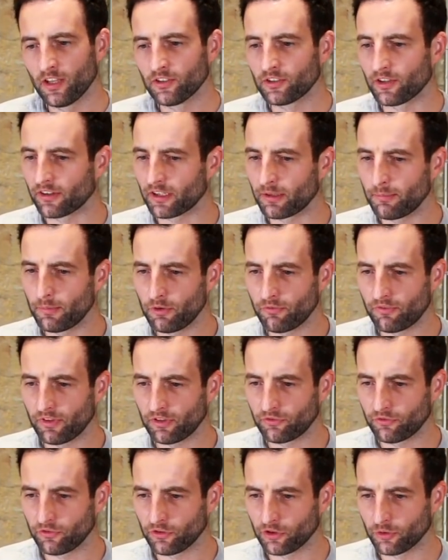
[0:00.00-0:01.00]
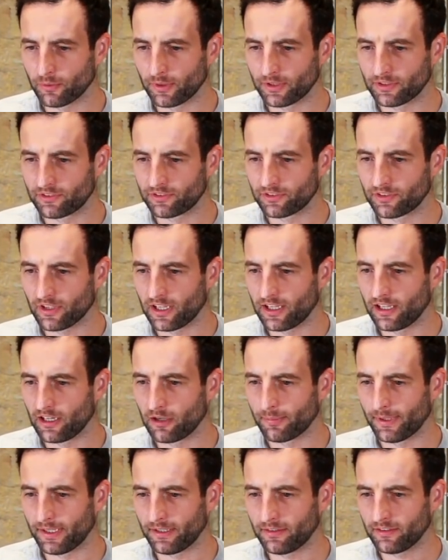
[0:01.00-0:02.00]
So I'm going to move this forwards a
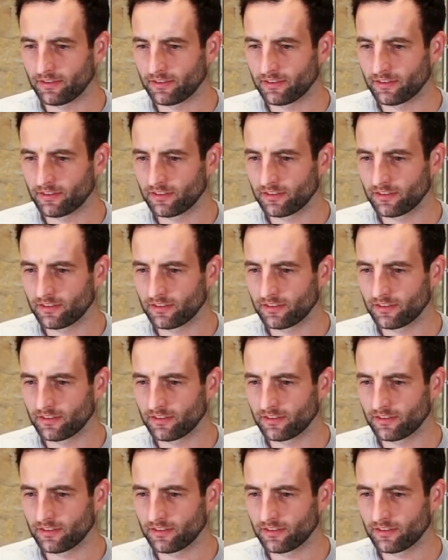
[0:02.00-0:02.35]
little bit.